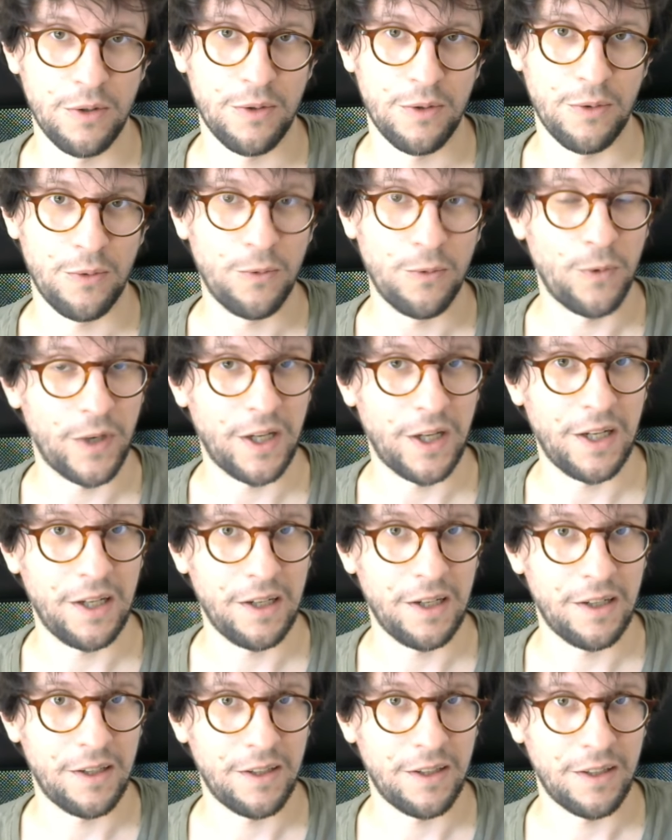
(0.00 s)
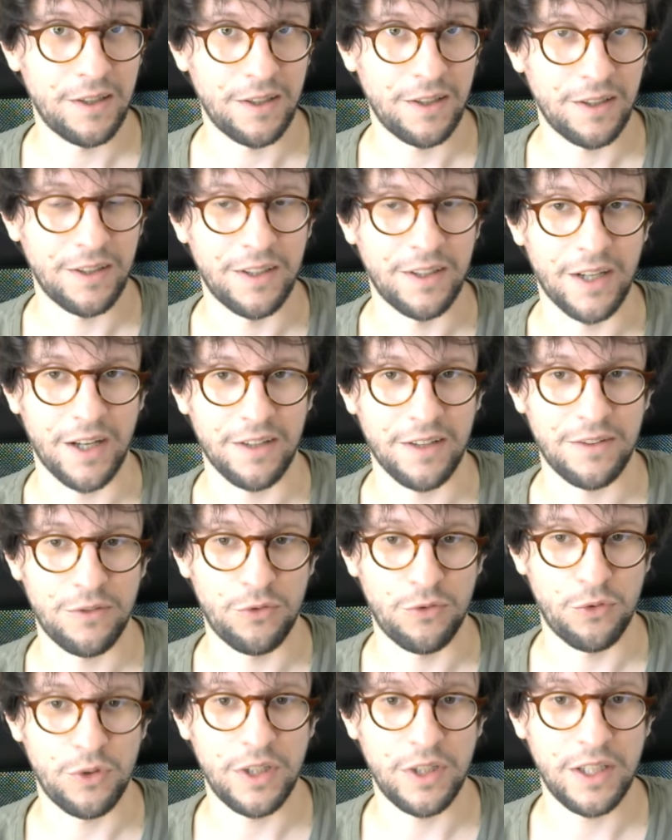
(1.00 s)
will get
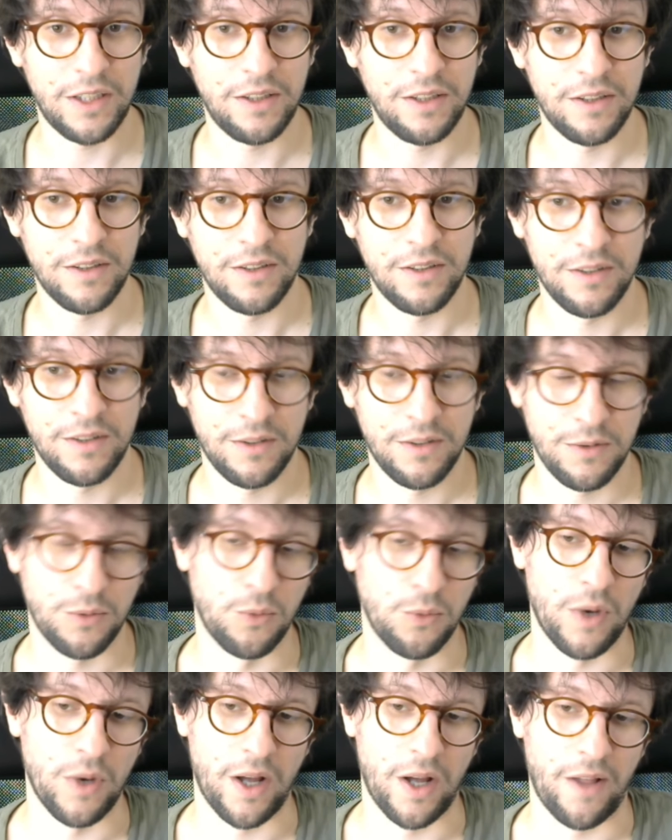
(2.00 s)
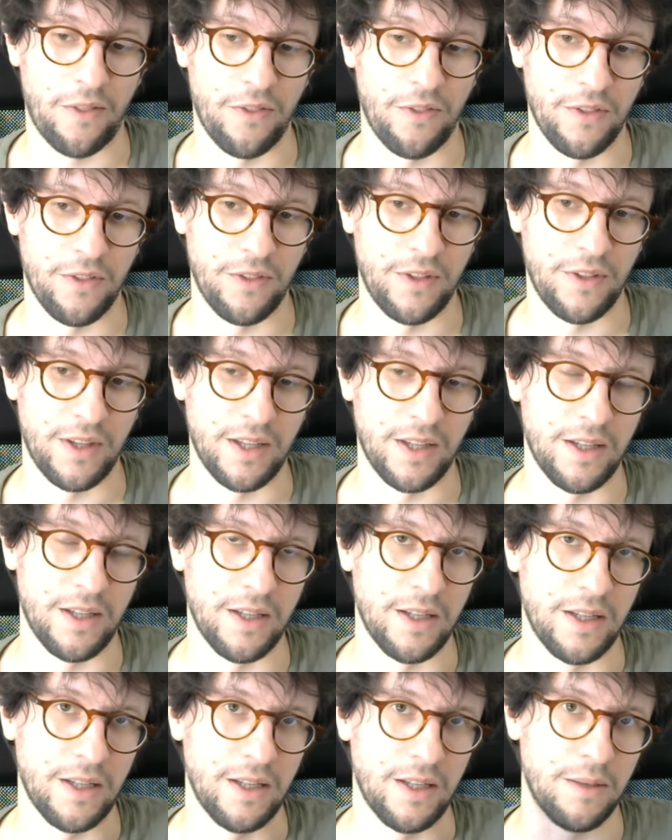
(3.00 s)
freed when
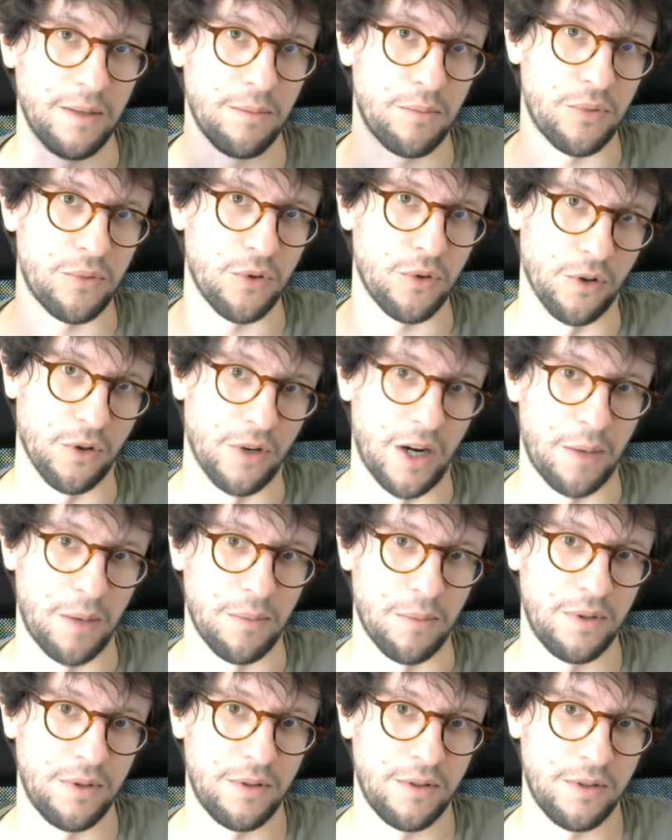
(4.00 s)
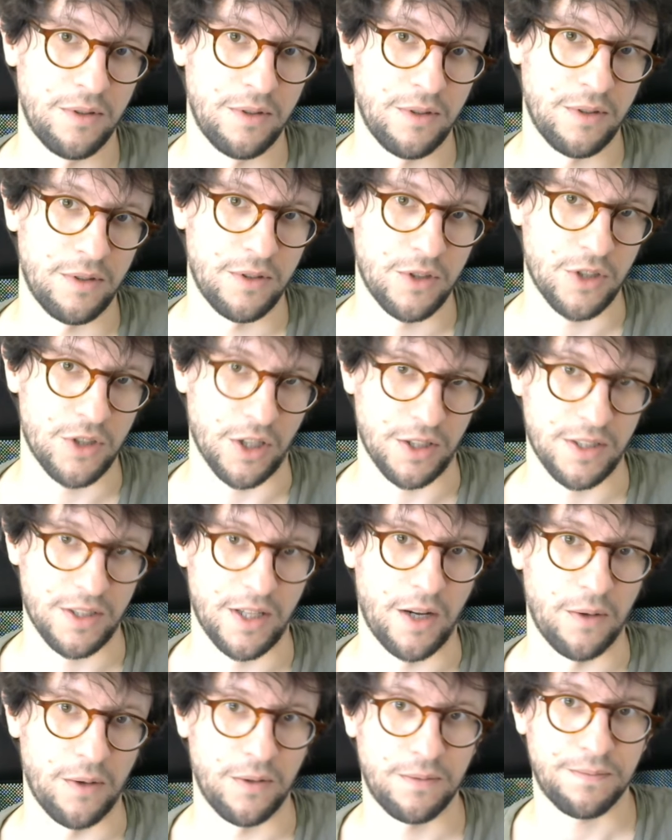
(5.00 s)
the program shuts
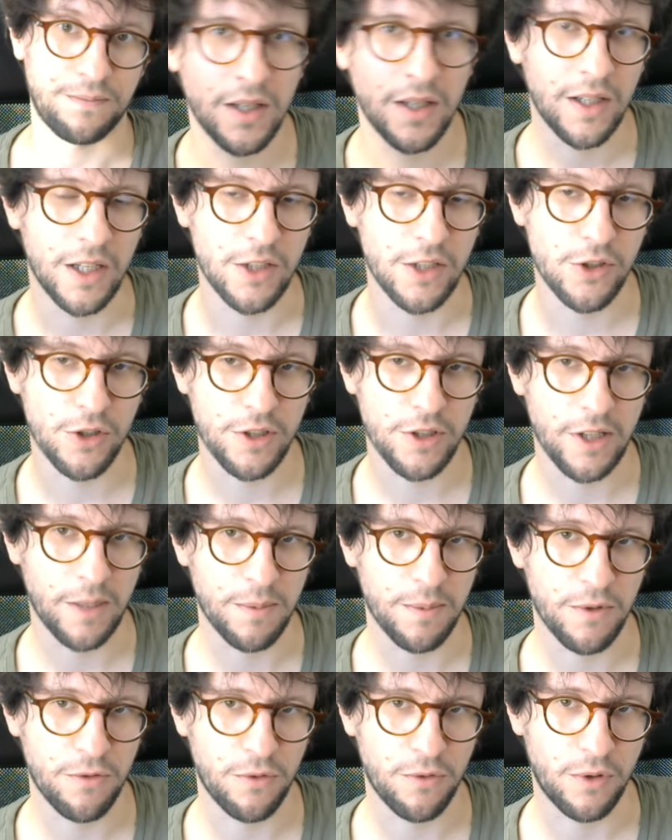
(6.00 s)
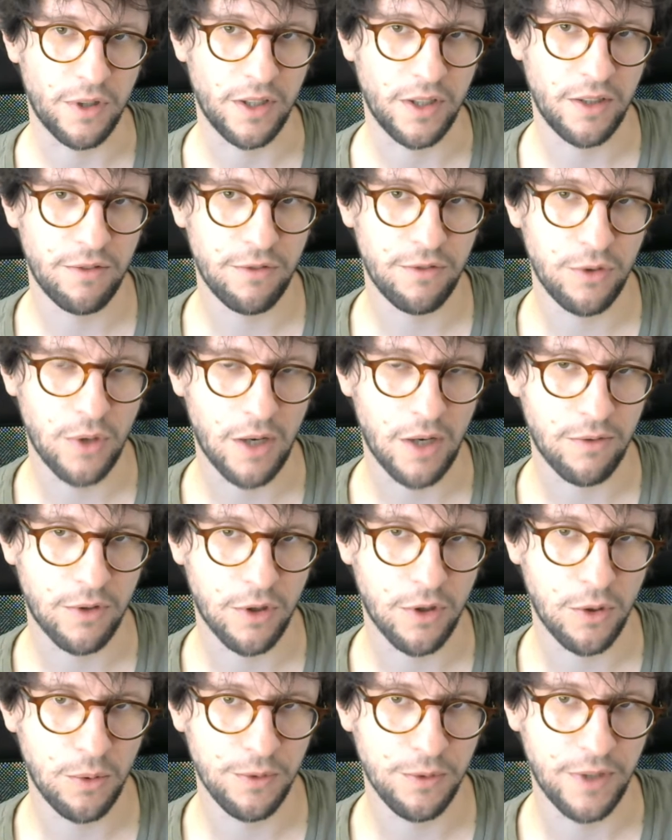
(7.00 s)
down. It's just like before. If you have
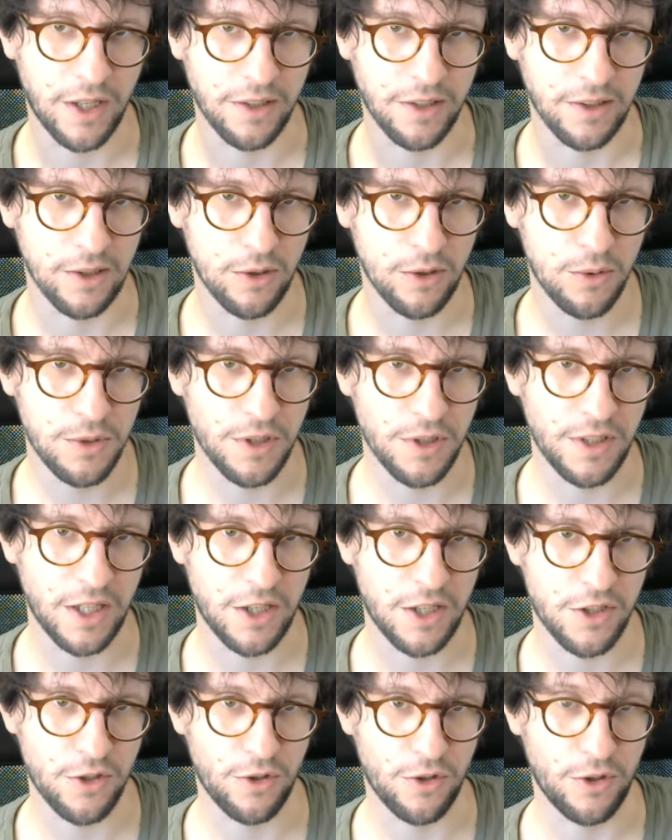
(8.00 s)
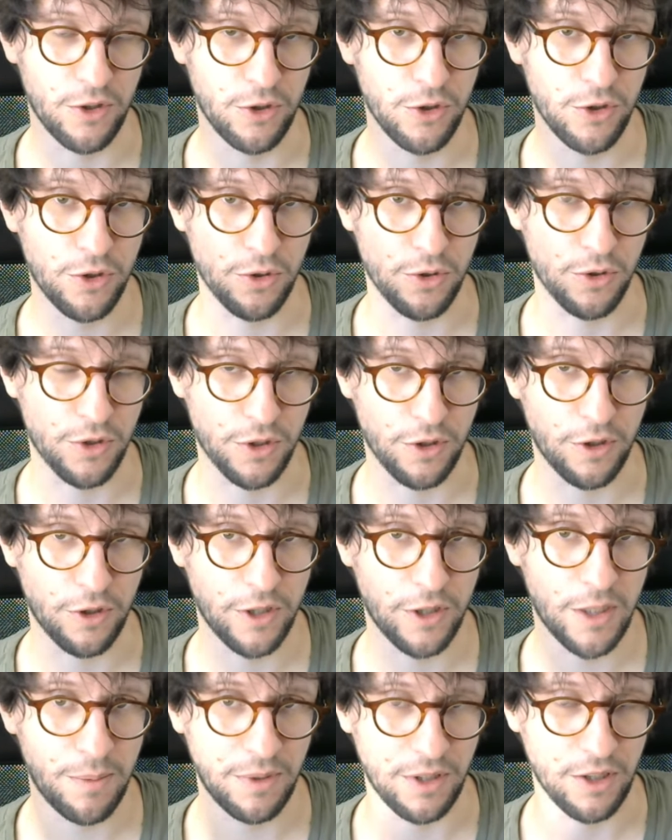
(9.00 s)
code that loads a texture just on
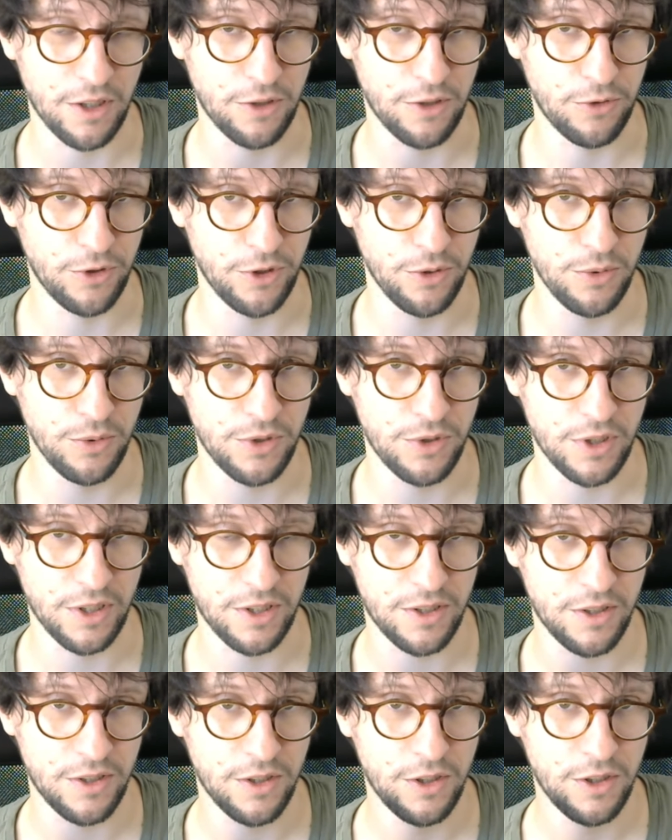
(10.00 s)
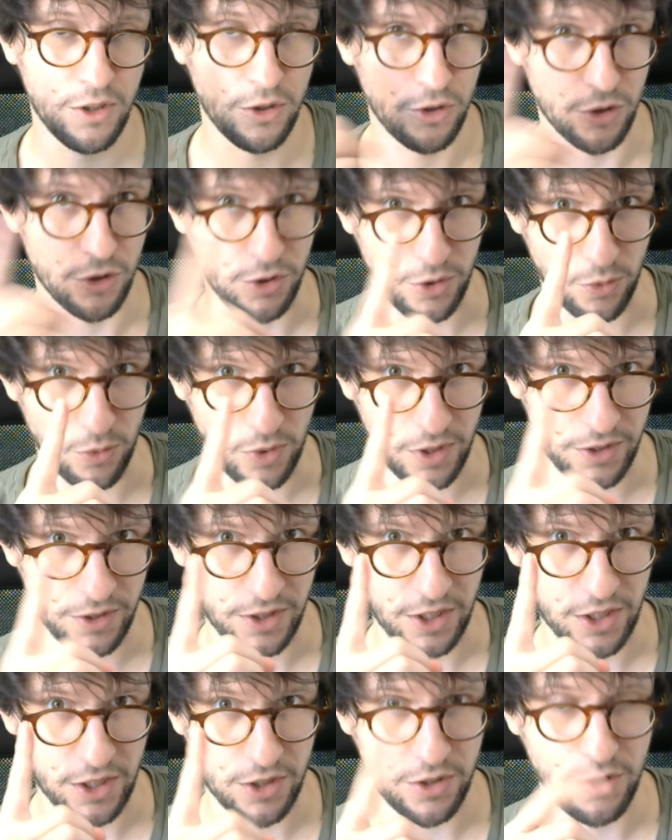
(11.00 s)
startup and then uses just the one
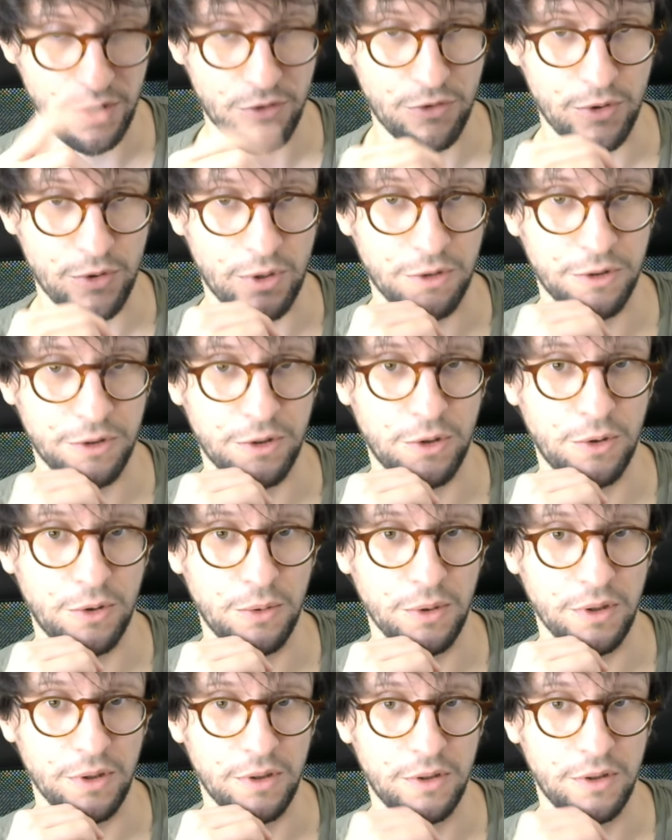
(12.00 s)
texture throughout the whole